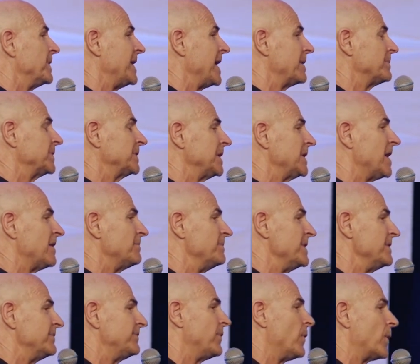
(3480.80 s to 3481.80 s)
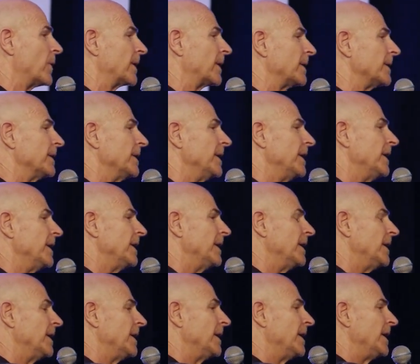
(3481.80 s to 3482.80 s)
been able to love before.
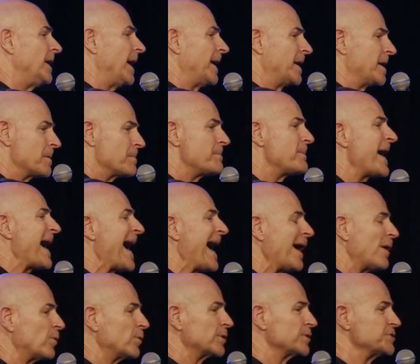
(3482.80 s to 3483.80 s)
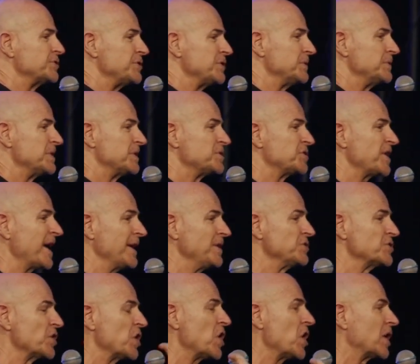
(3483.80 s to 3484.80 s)
And it empowers you to
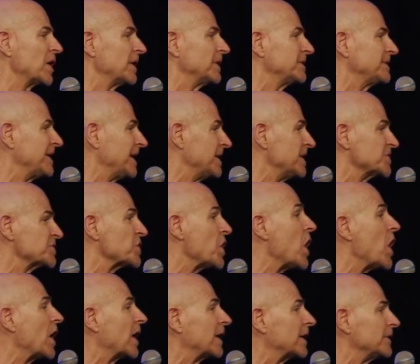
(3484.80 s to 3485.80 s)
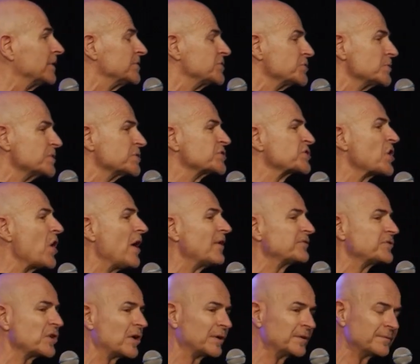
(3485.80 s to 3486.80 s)
change a heart that is hard to a
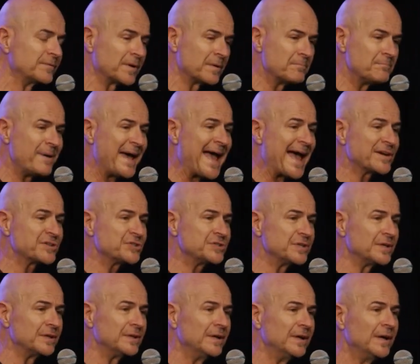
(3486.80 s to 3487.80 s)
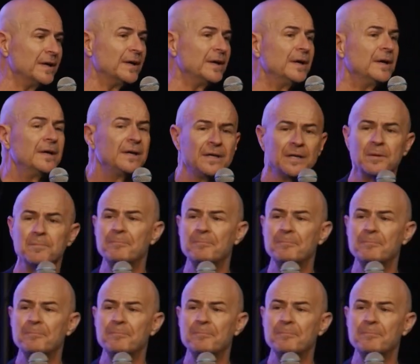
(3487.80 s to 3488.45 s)
soft heart of compassion. It